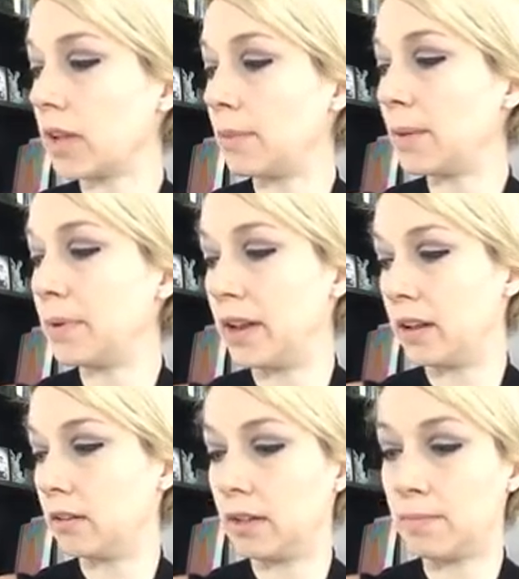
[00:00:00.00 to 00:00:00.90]
I'm like
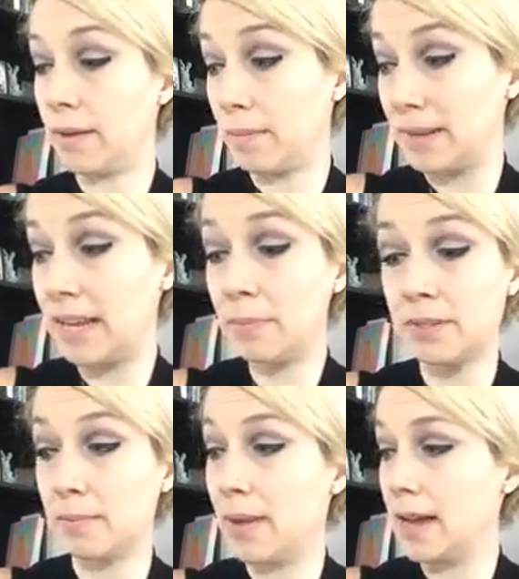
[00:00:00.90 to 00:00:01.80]
putting, like my
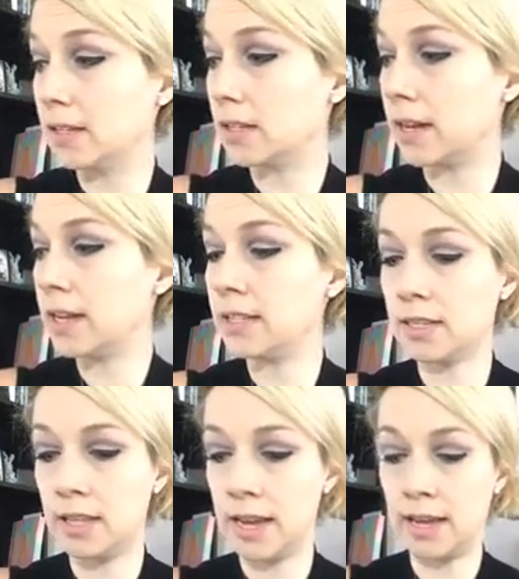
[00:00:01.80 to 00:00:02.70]
table's a mess. I need
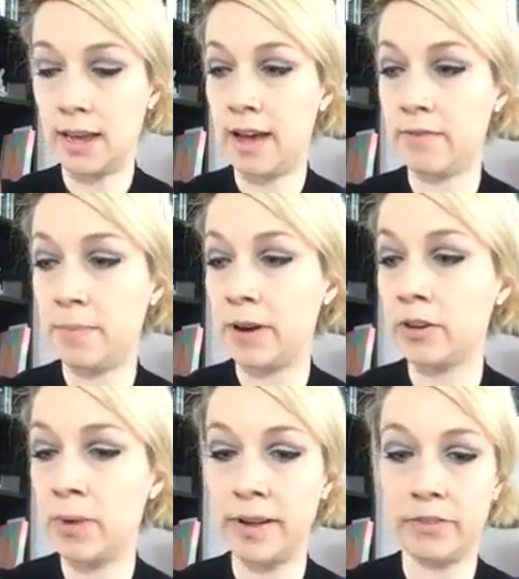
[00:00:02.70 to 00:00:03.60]
to like have a
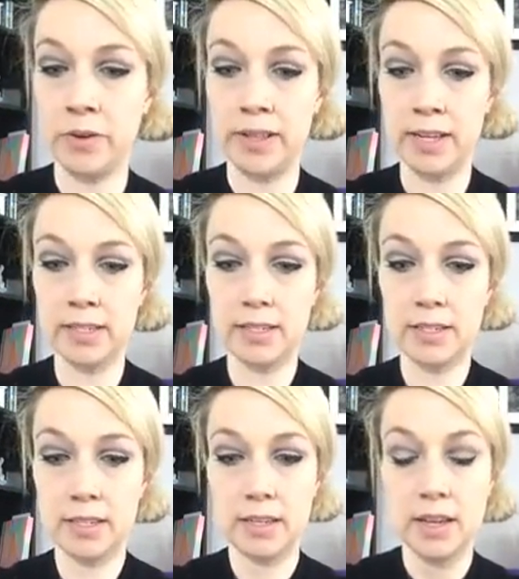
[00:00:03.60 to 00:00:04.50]
better way of doing
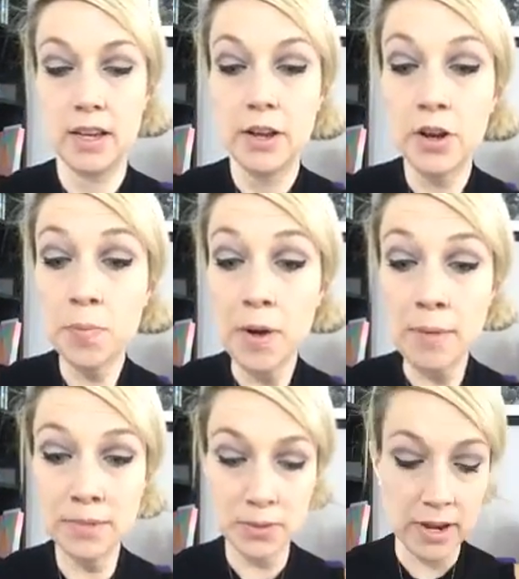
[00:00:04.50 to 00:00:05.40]
this. No
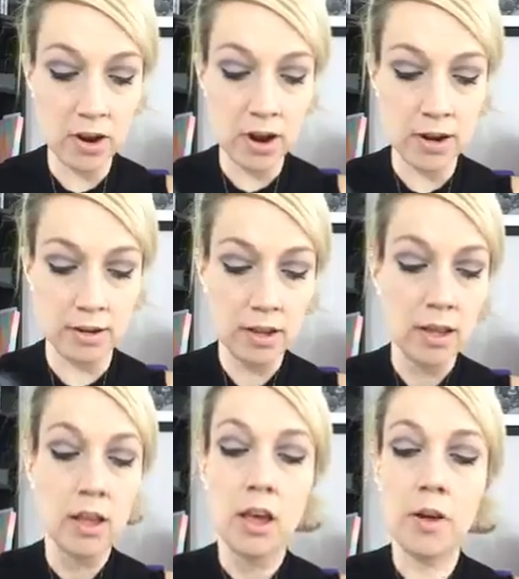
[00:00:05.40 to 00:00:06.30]
problem, sweetheart.
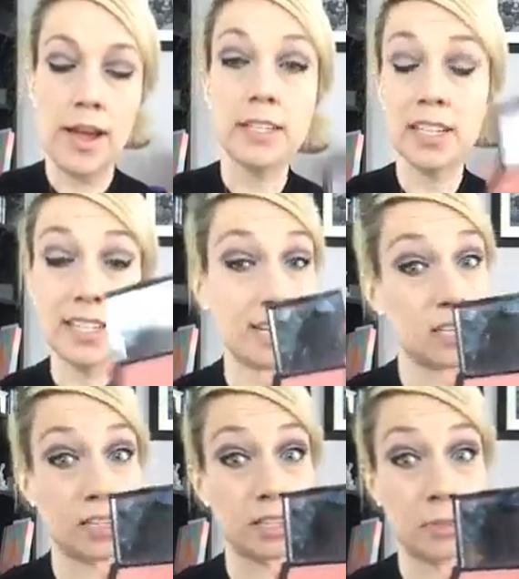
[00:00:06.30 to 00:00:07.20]
Okay, so I'm gonna
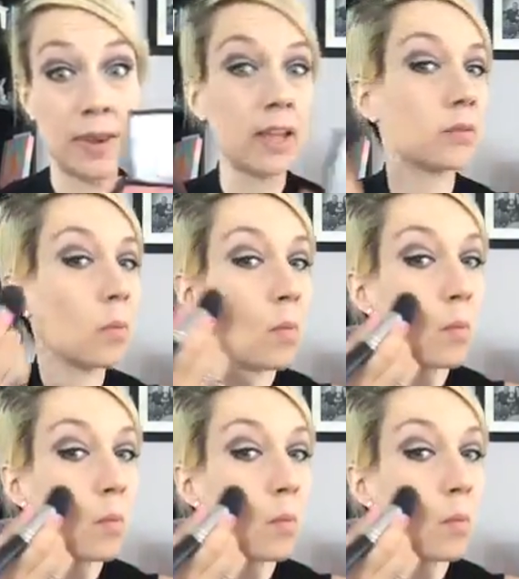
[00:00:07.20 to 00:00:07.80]
take Sweet.